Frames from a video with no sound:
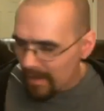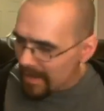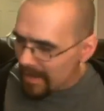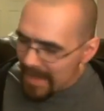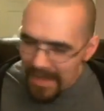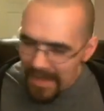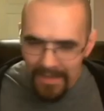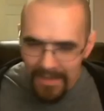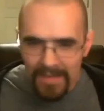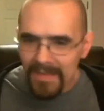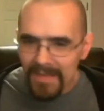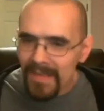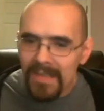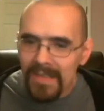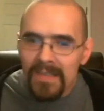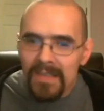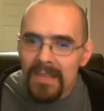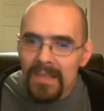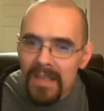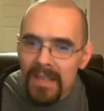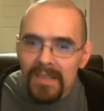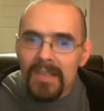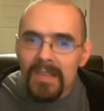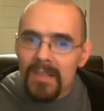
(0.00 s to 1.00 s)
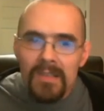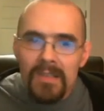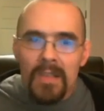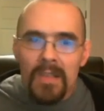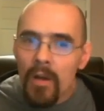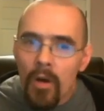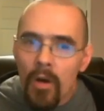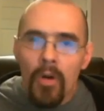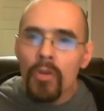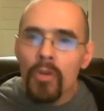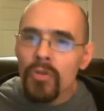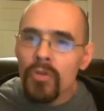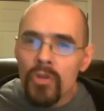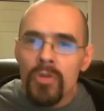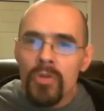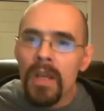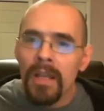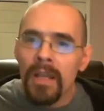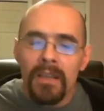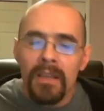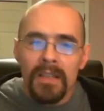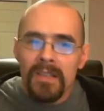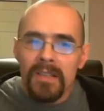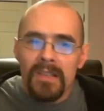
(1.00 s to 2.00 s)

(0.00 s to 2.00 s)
again, this is the whole trick.